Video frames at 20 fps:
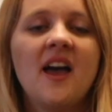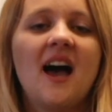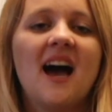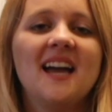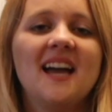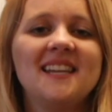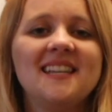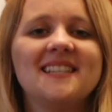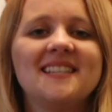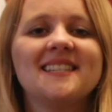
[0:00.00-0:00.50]

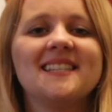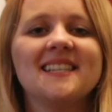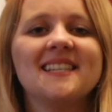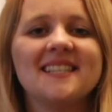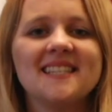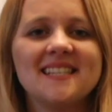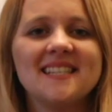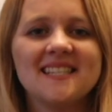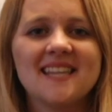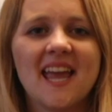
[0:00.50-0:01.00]
I need
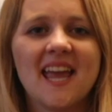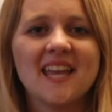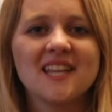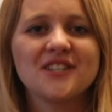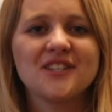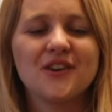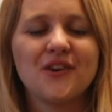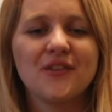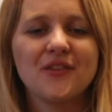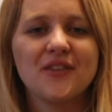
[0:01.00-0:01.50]
60
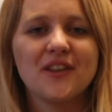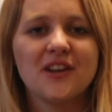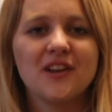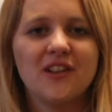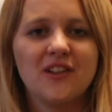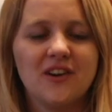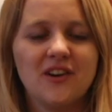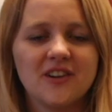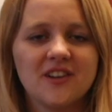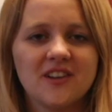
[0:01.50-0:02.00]
seconds on the
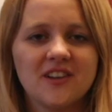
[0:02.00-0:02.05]
clock.